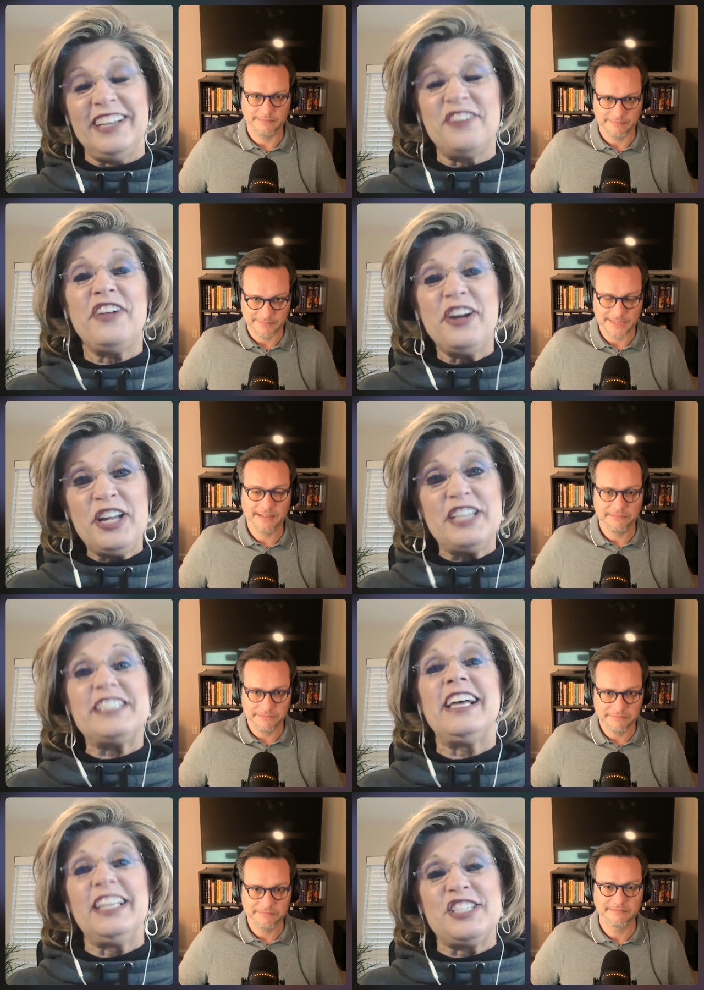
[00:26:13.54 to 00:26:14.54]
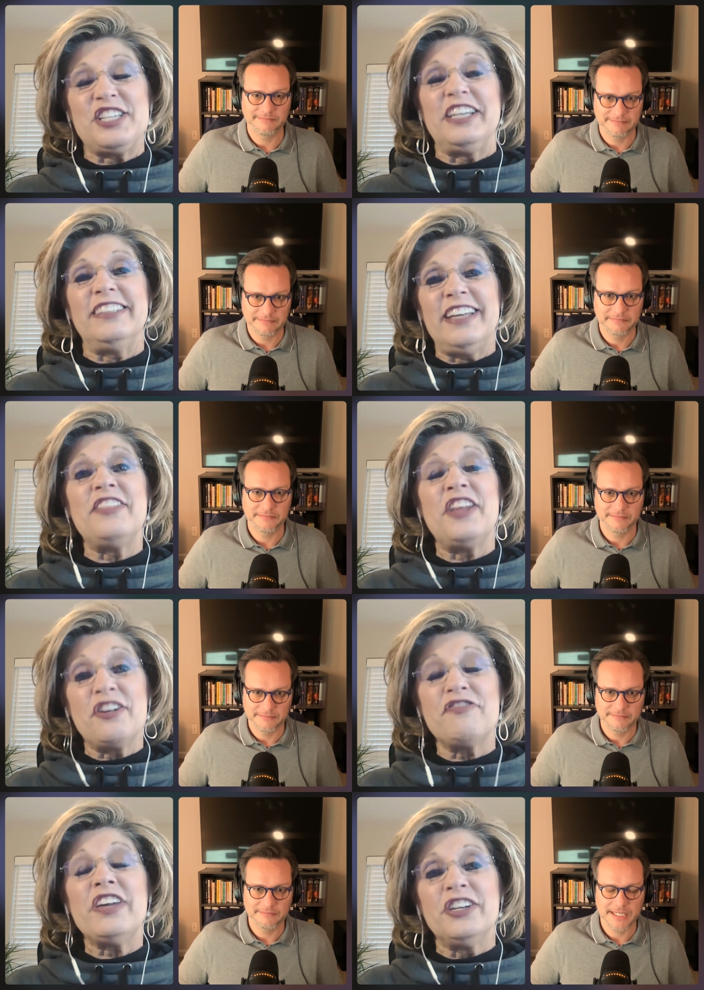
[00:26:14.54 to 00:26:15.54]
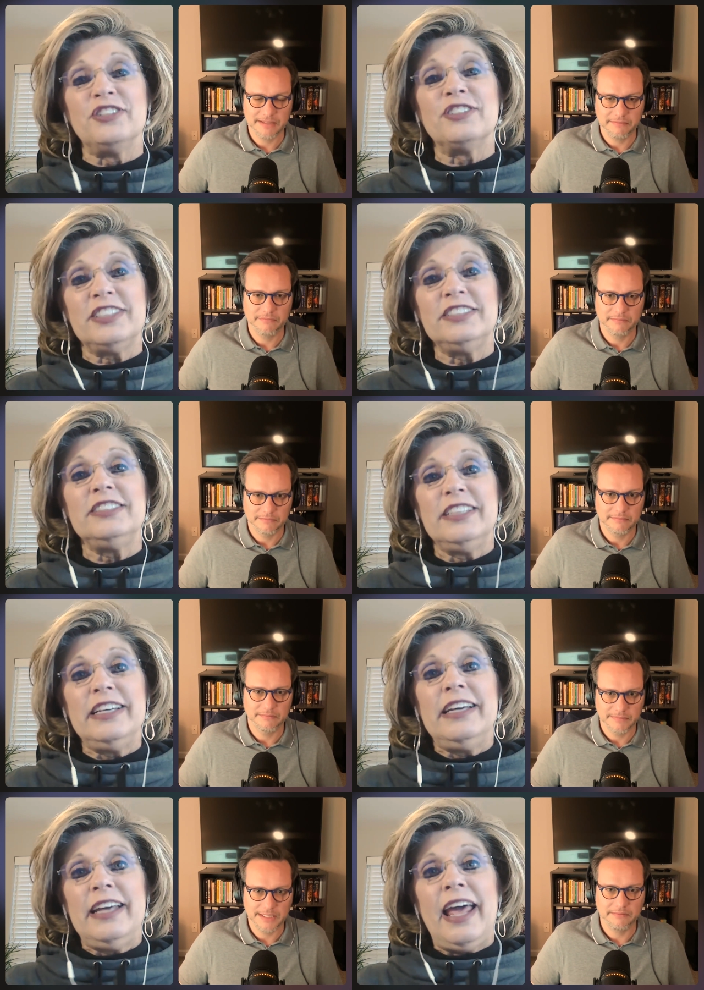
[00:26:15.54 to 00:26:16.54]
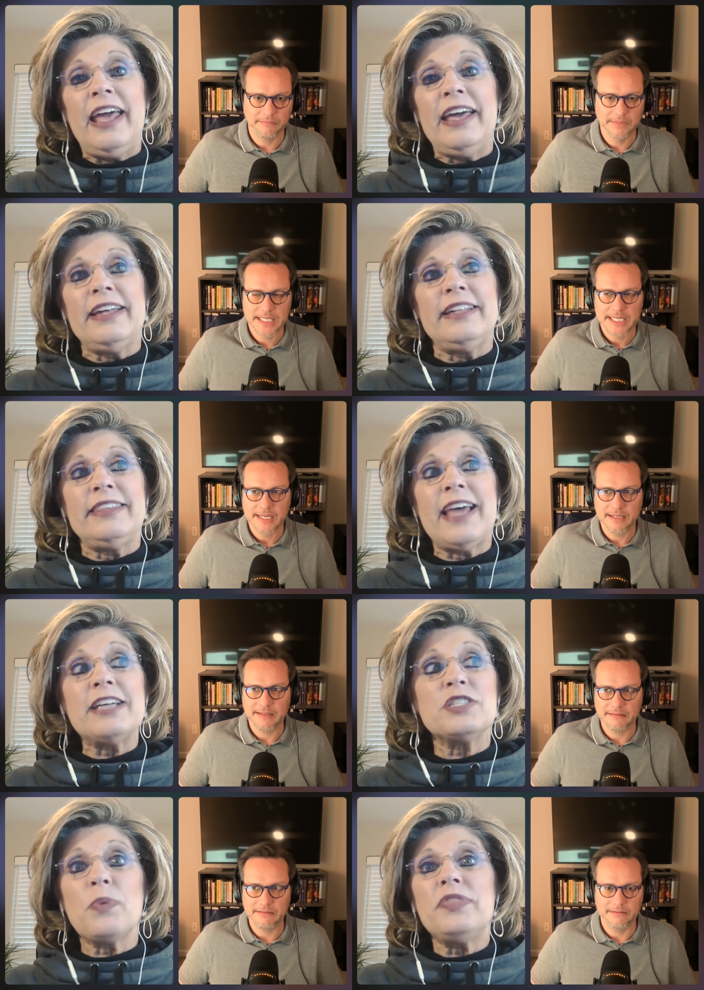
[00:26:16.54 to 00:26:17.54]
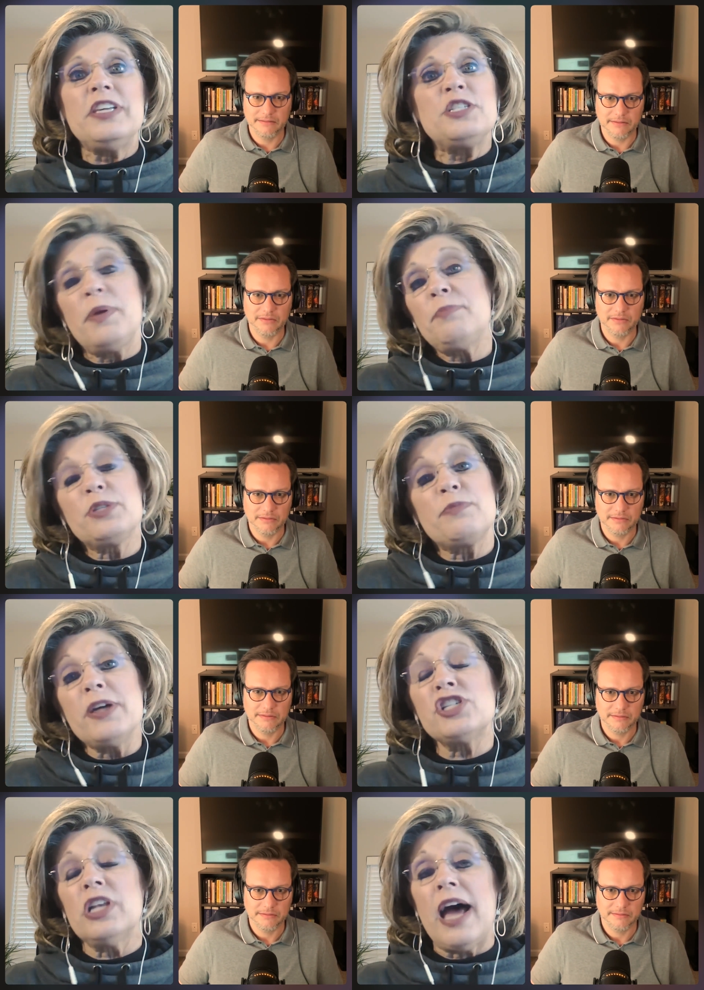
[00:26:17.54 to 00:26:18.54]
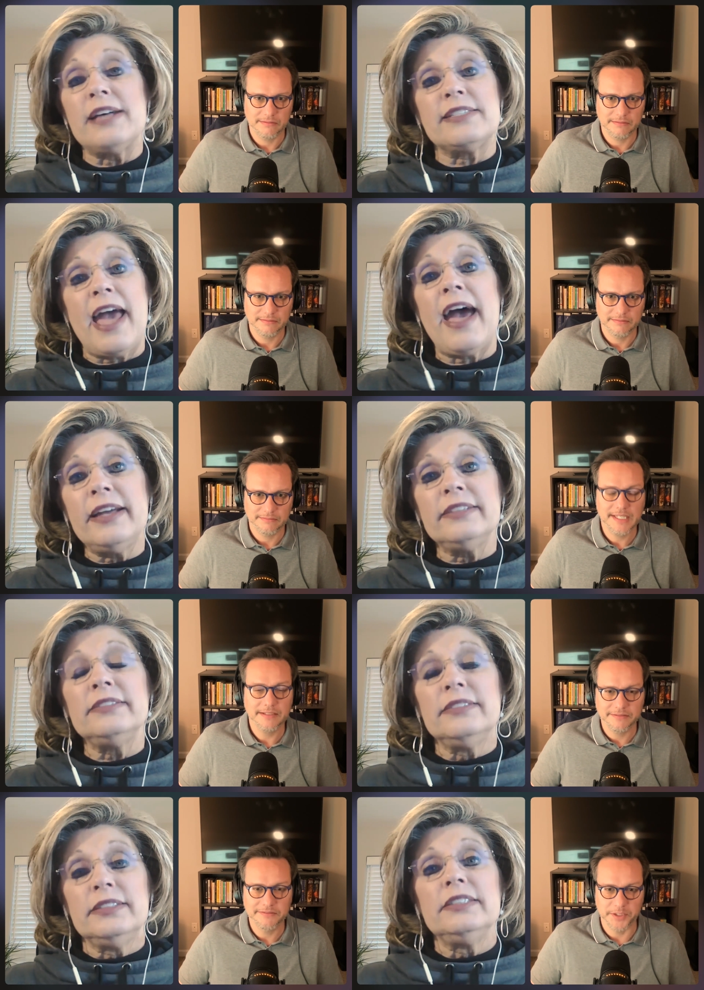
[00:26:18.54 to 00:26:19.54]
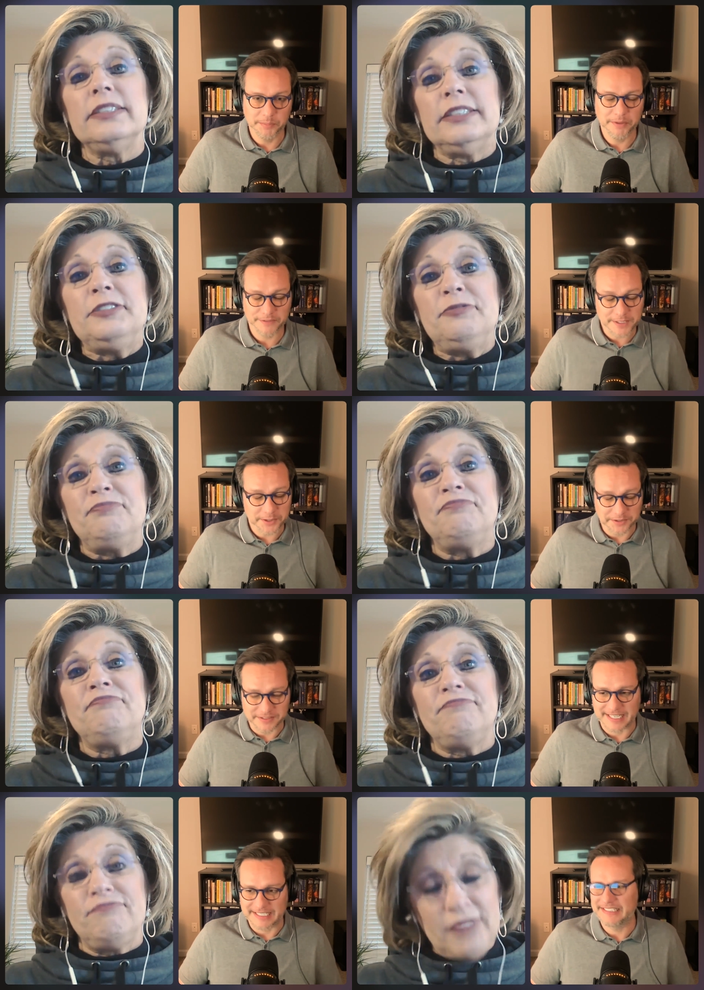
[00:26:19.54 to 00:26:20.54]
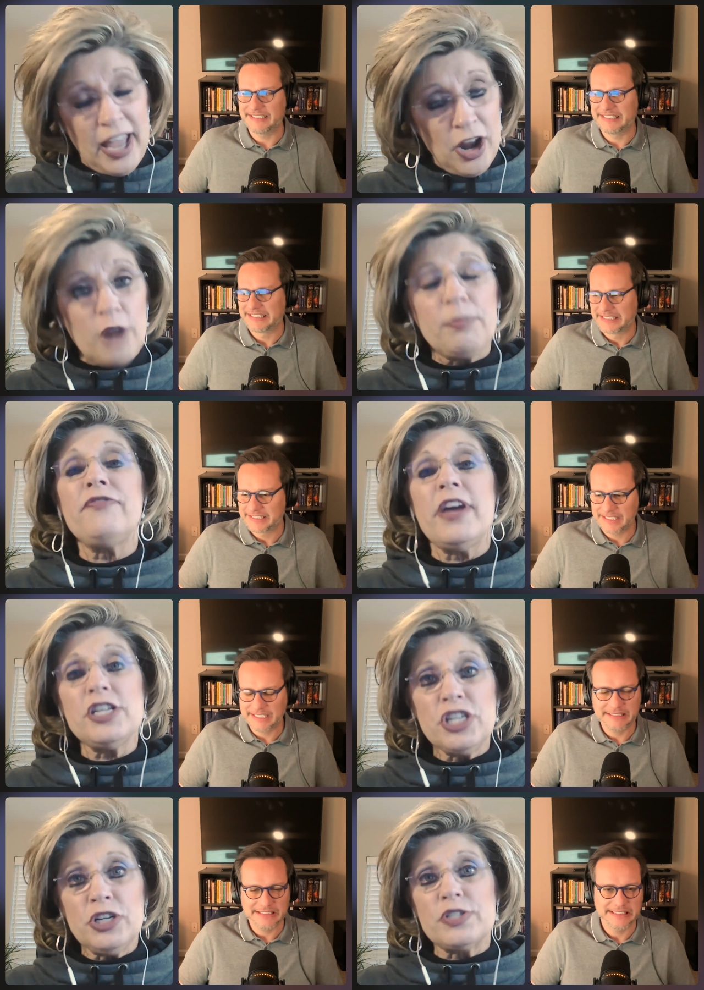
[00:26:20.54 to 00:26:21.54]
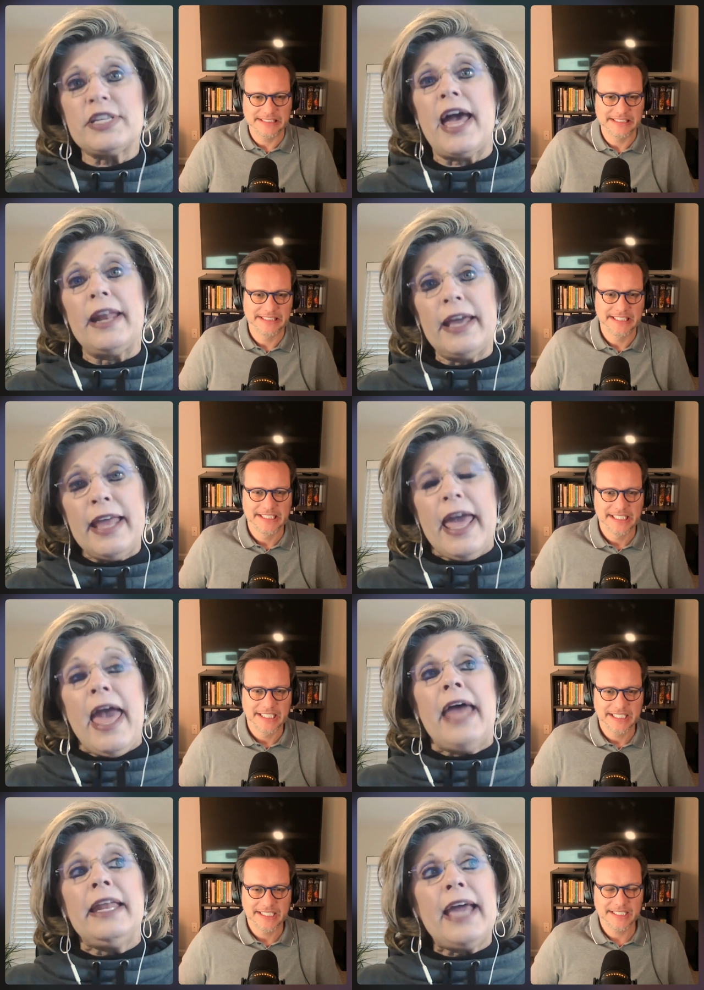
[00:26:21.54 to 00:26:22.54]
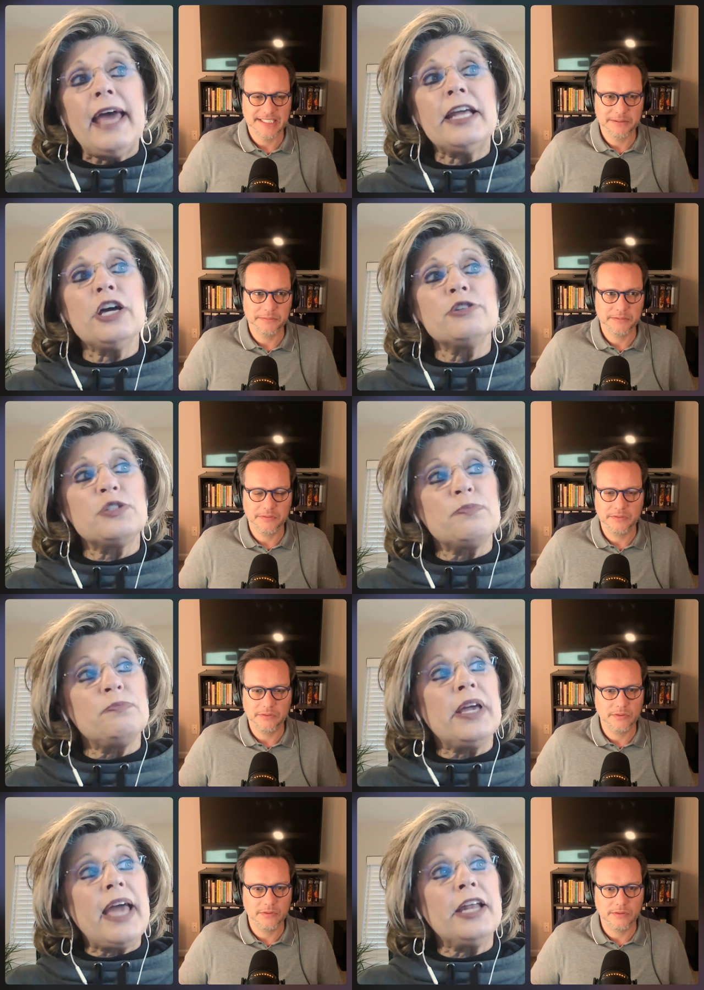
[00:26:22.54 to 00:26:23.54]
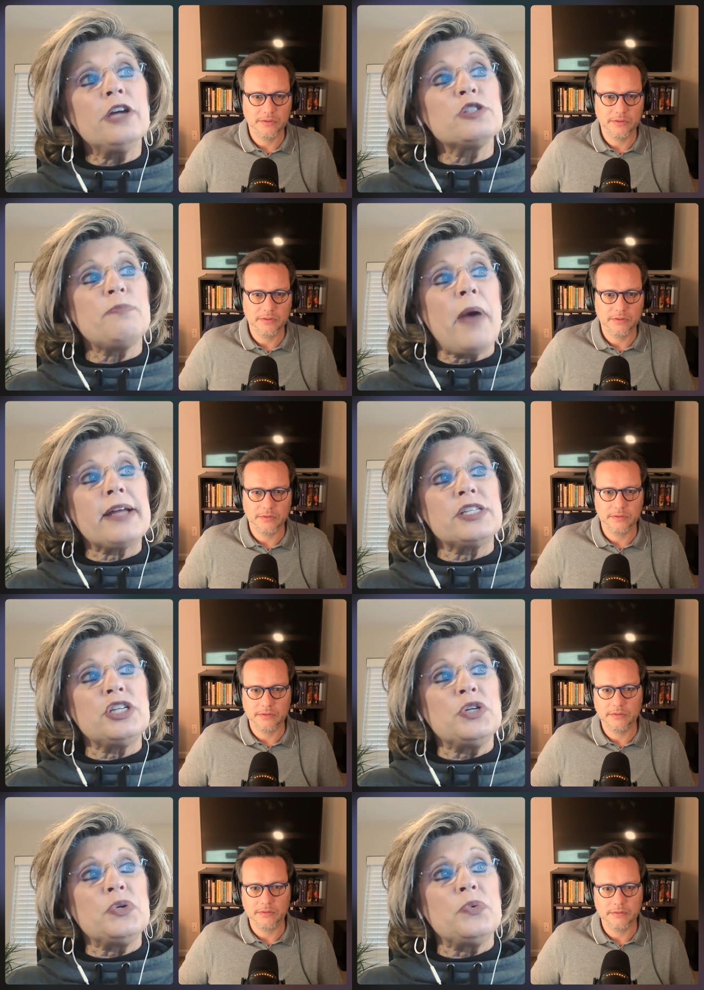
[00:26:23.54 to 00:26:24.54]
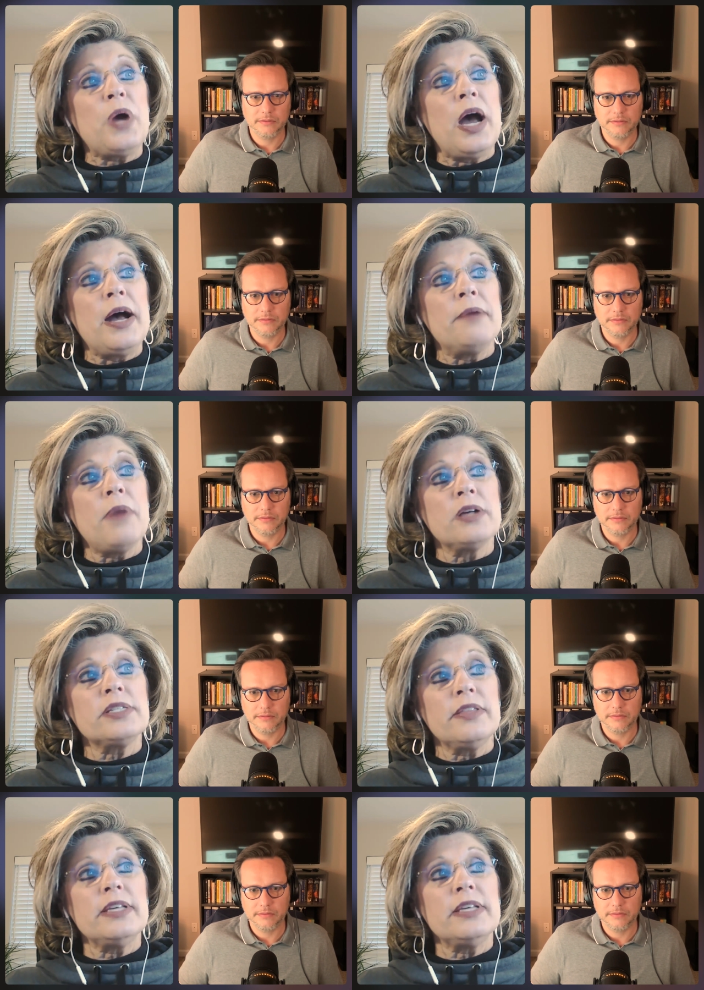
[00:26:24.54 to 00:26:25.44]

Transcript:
Speaker 1: They're very yeah. intelligent in their field and that's what these people specialize at. Yeah.
Speaker 2: They're professionals at it.
Speaker 1: They are professionals yeah. at it. And it kind of goes, it kind of goes back to, um, I'll say